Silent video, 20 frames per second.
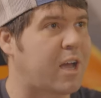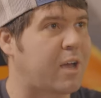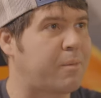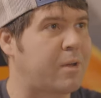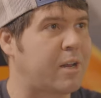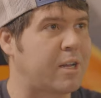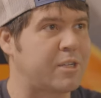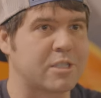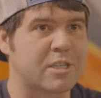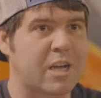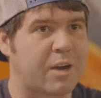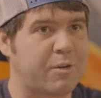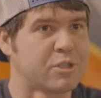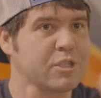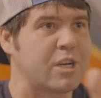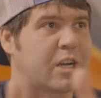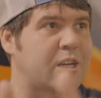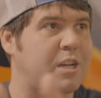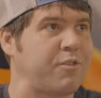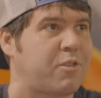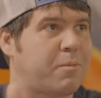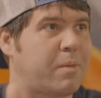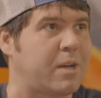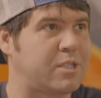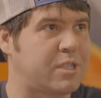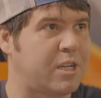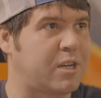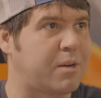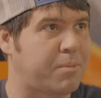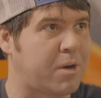timing. I just got rejected from my
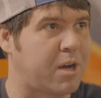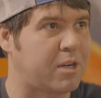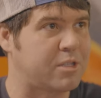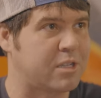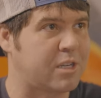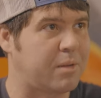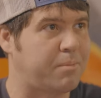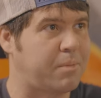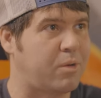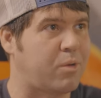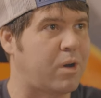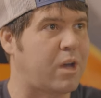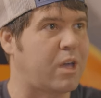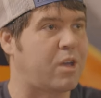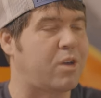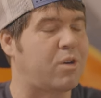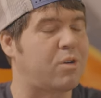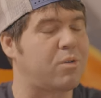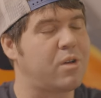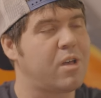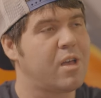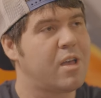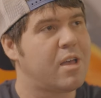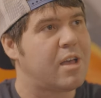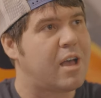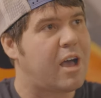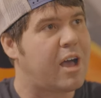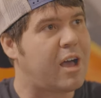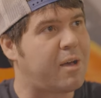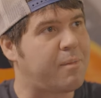senior project at B Y U,
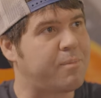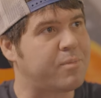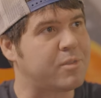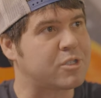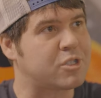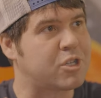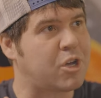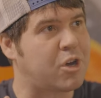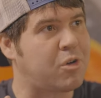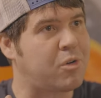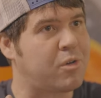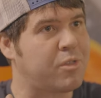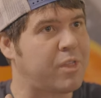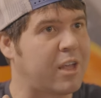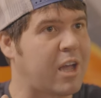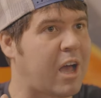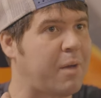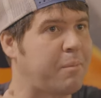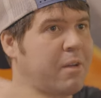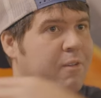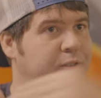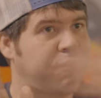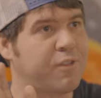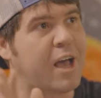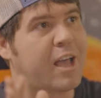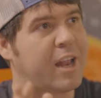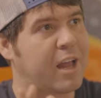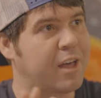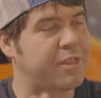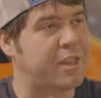mm-hmm. um, so they got me a
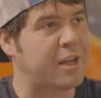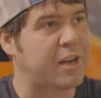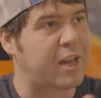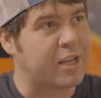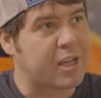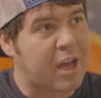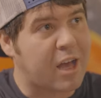flight out there, and I